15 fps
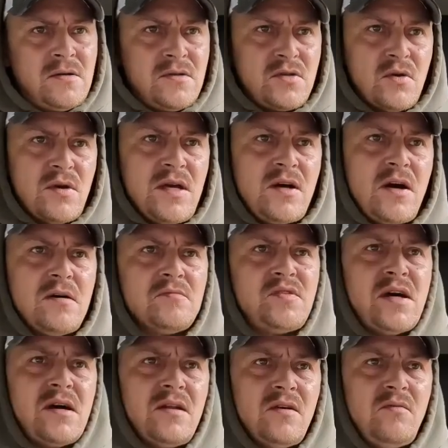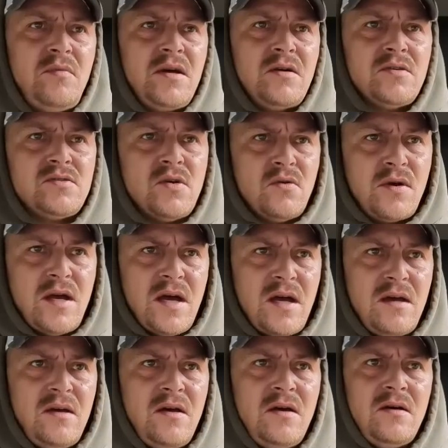So he calms down a little bit, goes,
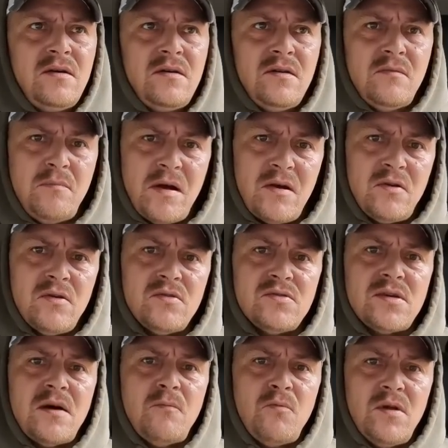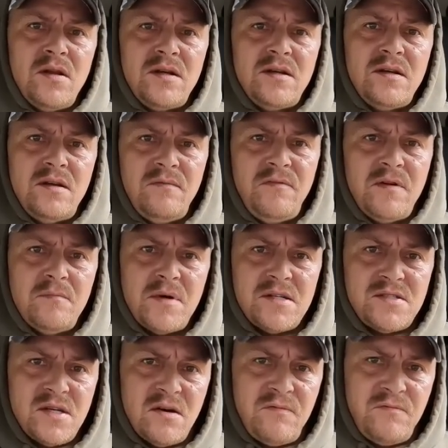okay, bear knows I'm willing to defend
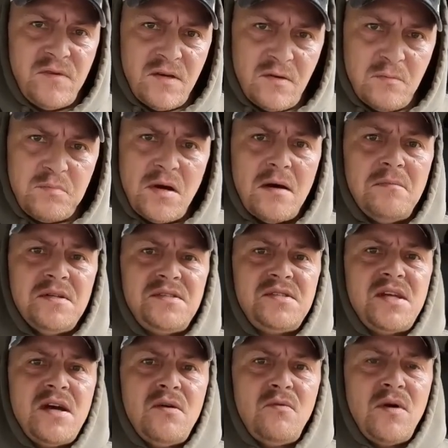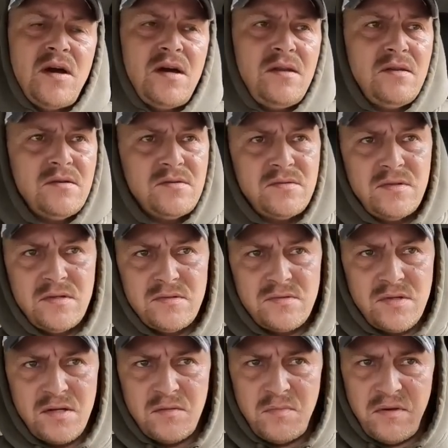myself. It'll probably stay away. There,
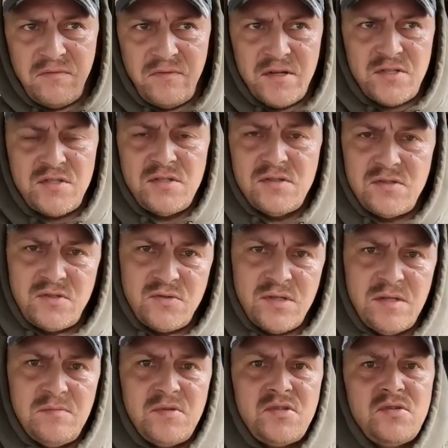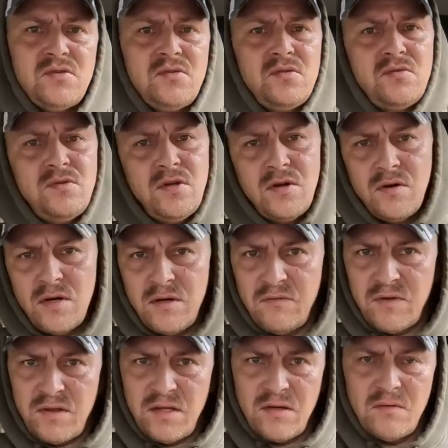there's going to be fish in the stream soon. You know,
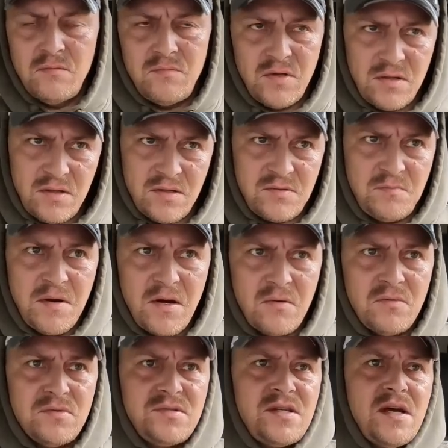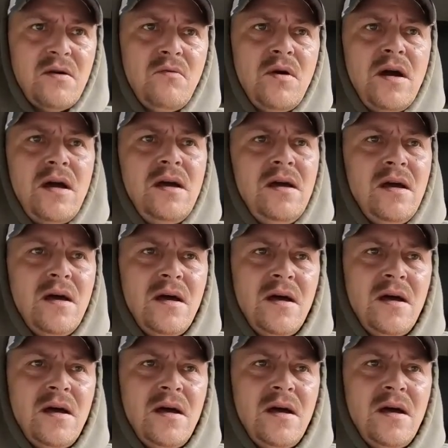everything will be, this bear will stay away.